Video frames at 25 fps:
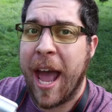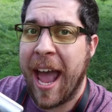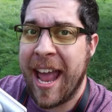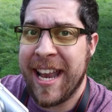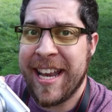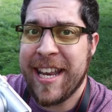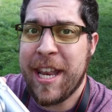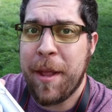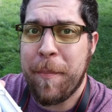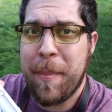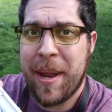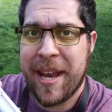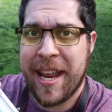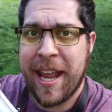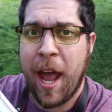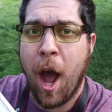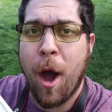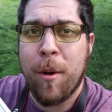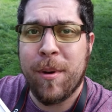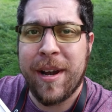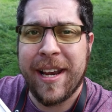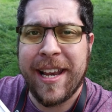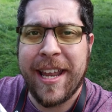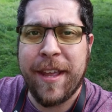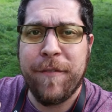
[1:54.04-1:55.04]
And in a minute,
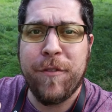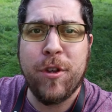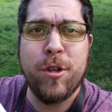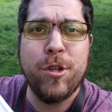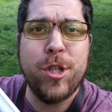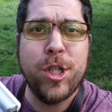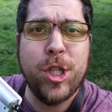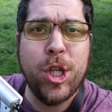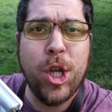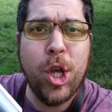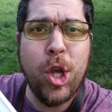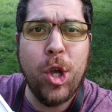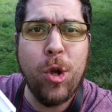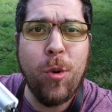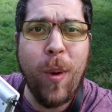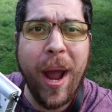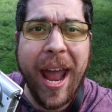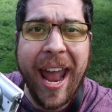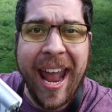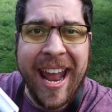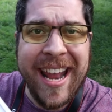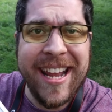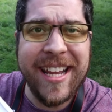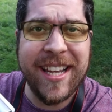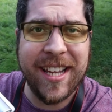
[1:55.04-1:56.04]
I'm gonna leave you two
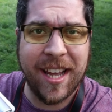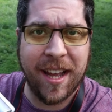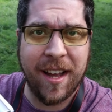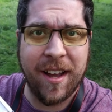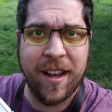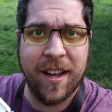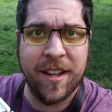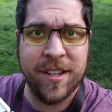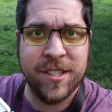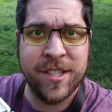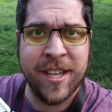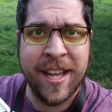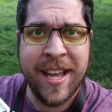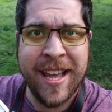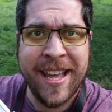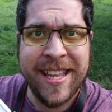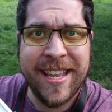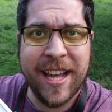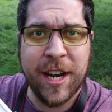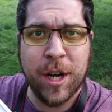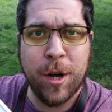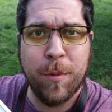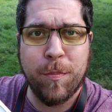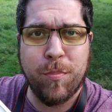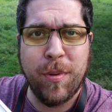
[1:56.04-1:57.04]
end cards,
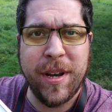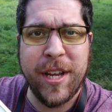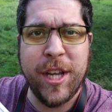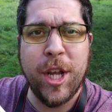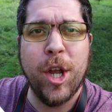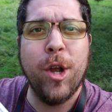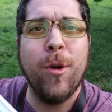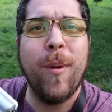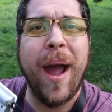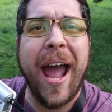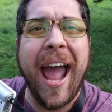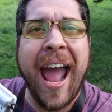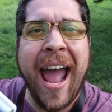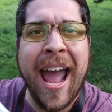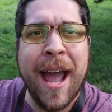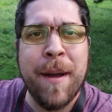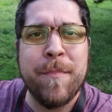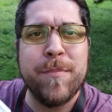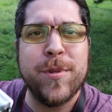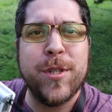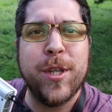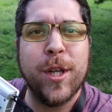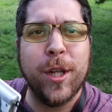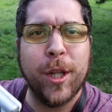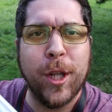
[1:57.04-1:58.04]
and I'm gonna bring you
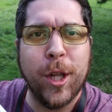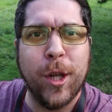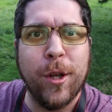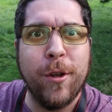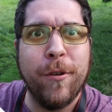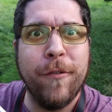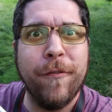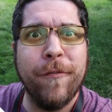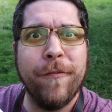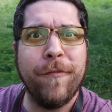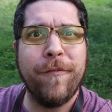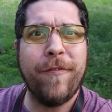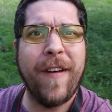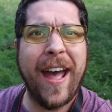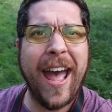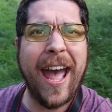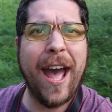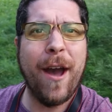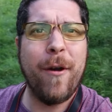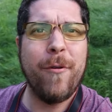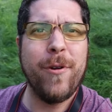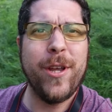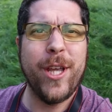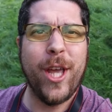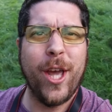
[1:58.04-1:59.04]
absolute
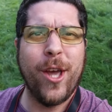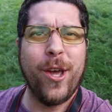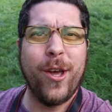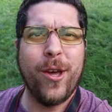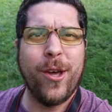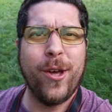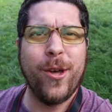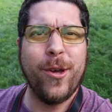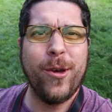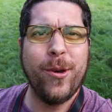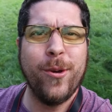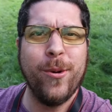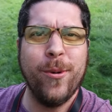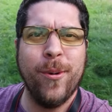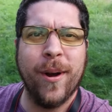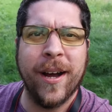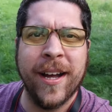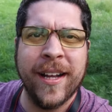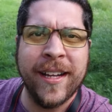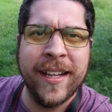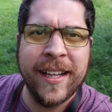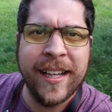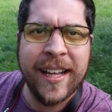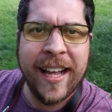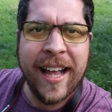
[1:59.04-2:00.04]
value.
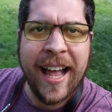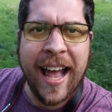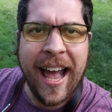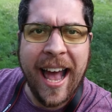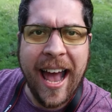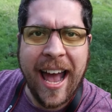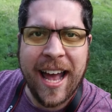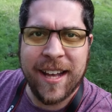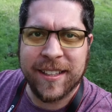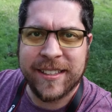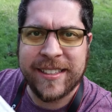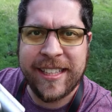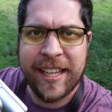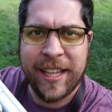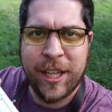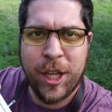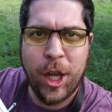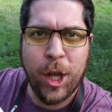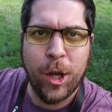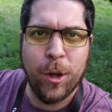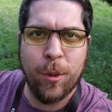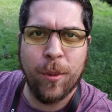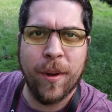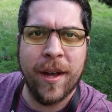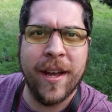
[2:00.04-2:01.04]
I'll see
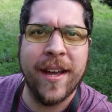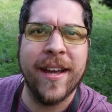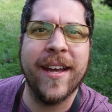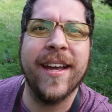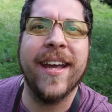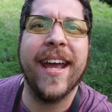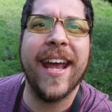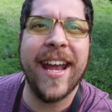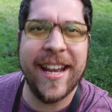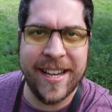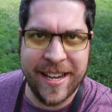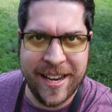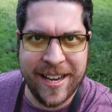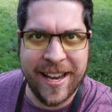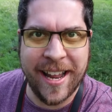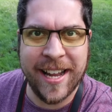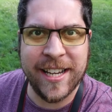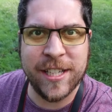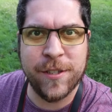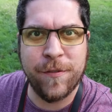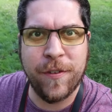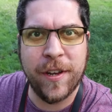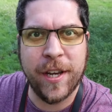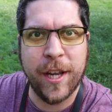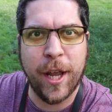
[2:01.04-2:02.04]
you in the
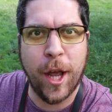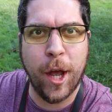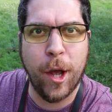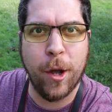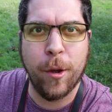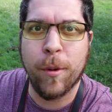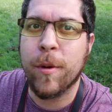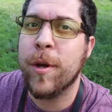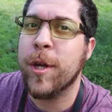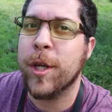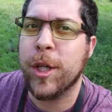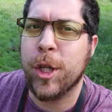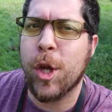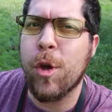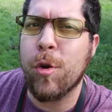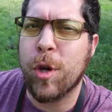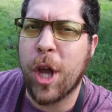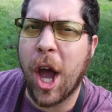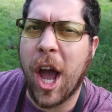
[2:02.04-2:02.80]
next video. You